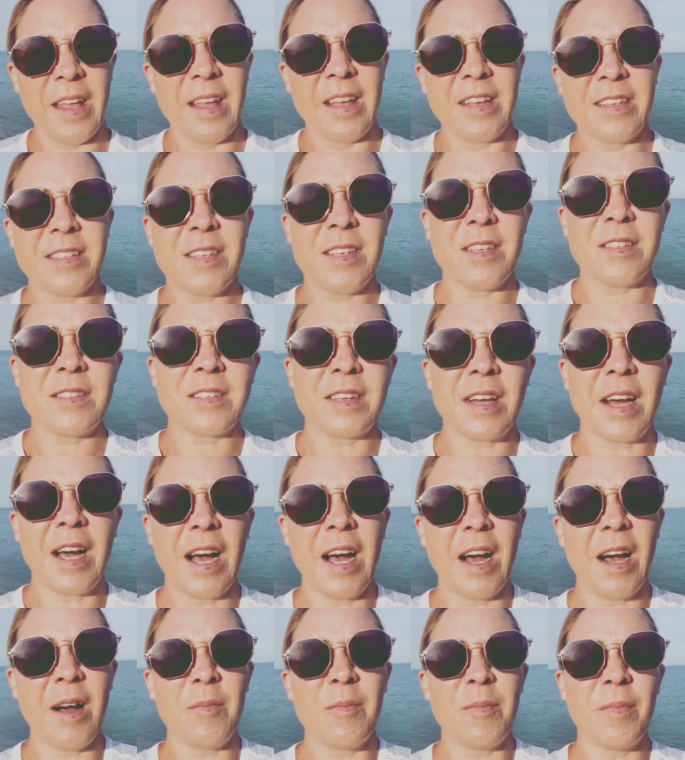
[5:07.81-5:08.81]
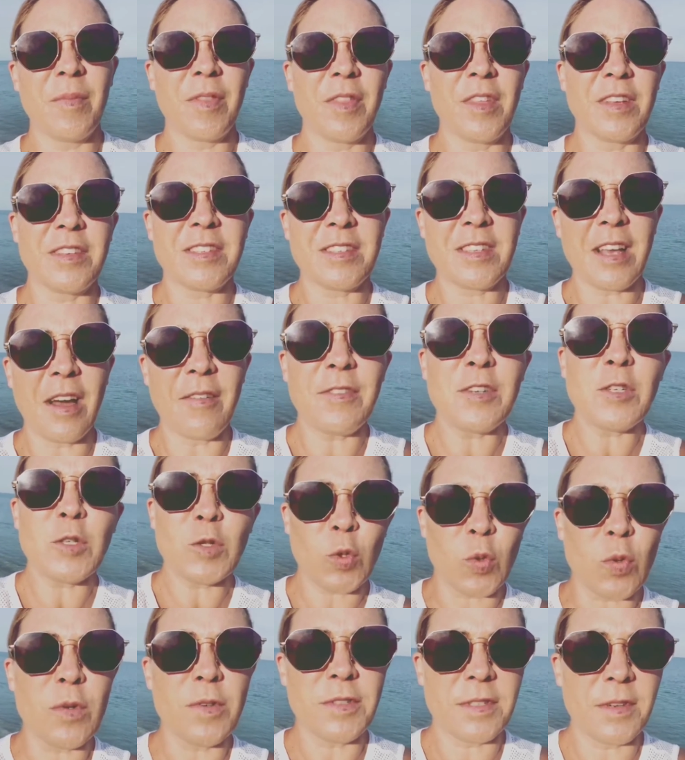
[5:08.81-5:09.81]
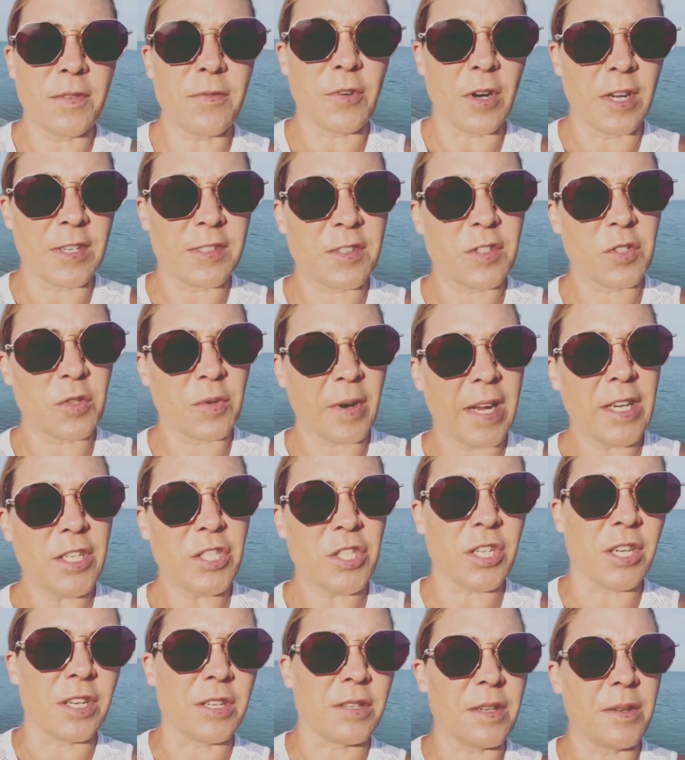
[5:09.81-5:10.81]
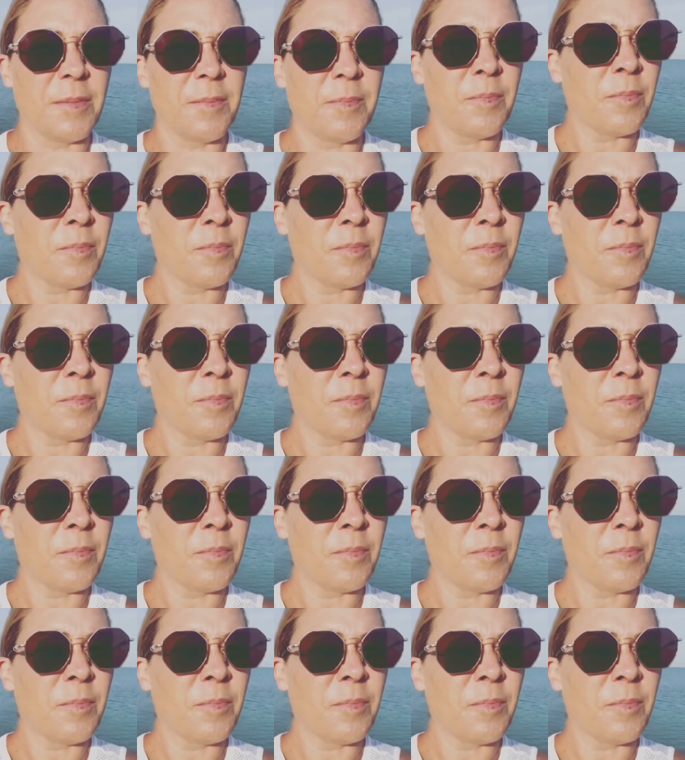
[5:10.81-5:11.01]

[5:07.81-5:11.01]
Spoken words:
This is the seven tools of restoration,